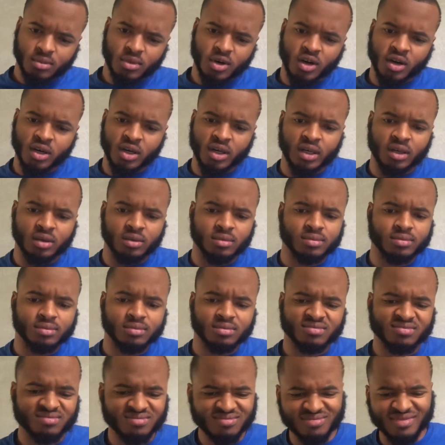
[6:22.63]
on
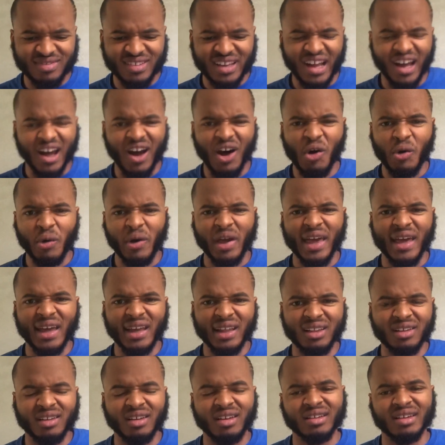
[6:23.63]

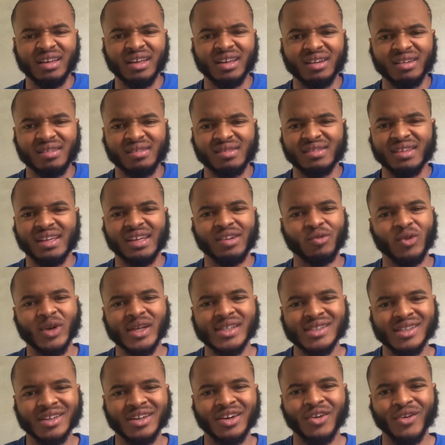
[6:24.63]
okay look. It
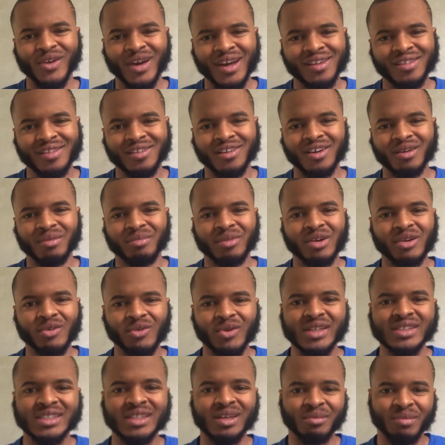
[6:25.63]
wasn't a great look, but it
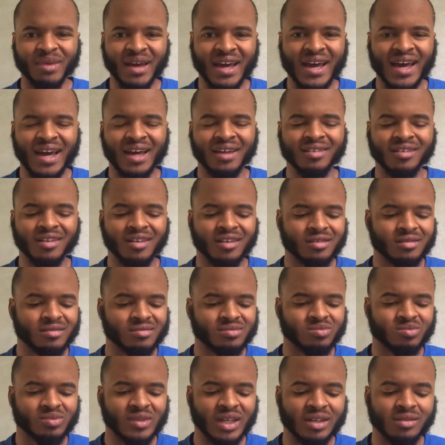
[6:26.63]
wasn't a bad look.
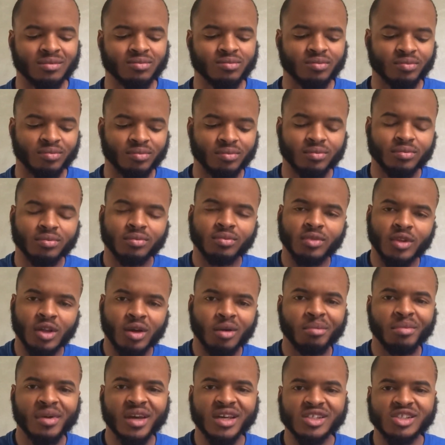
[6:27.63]

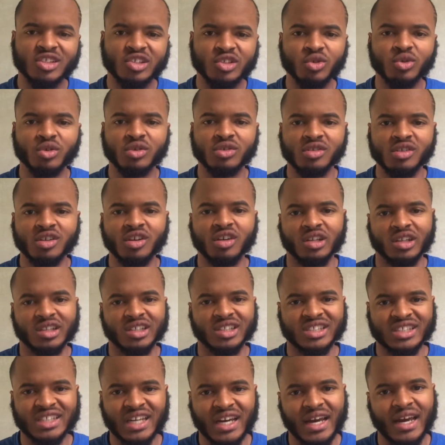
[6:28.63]
Their best shooter took
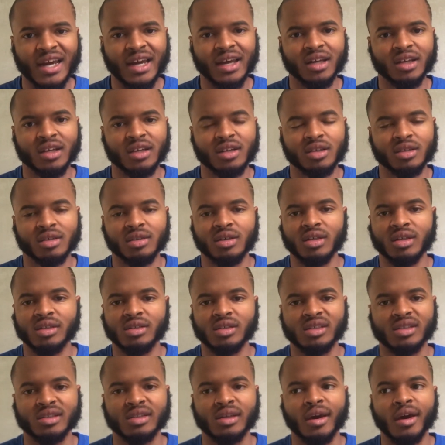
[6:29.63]
the shot. He
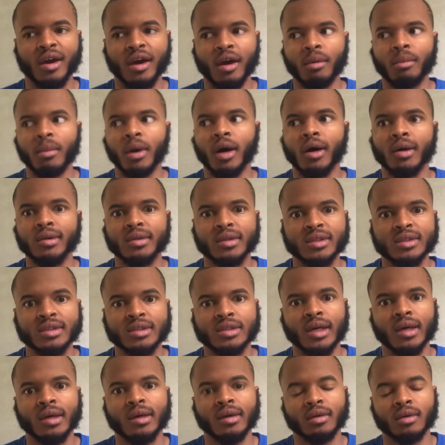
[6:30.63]
just airballed the
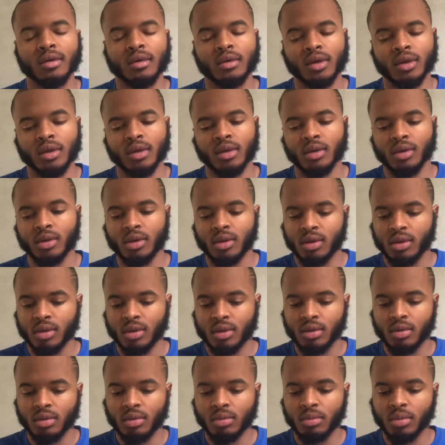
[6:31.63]
shot.
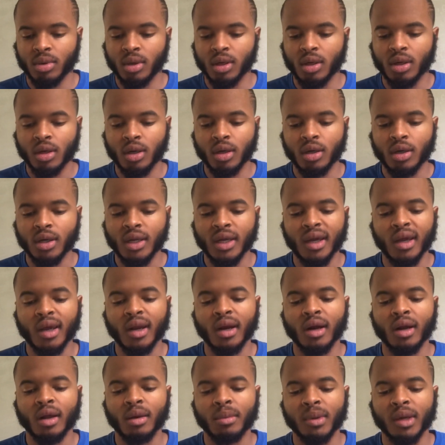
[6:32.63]
But they
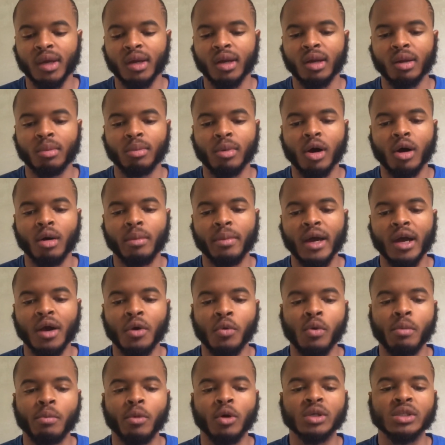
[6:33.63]
ended up getting the ball back
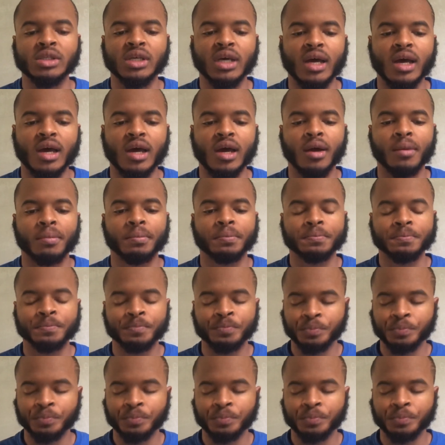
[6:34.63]
one more time,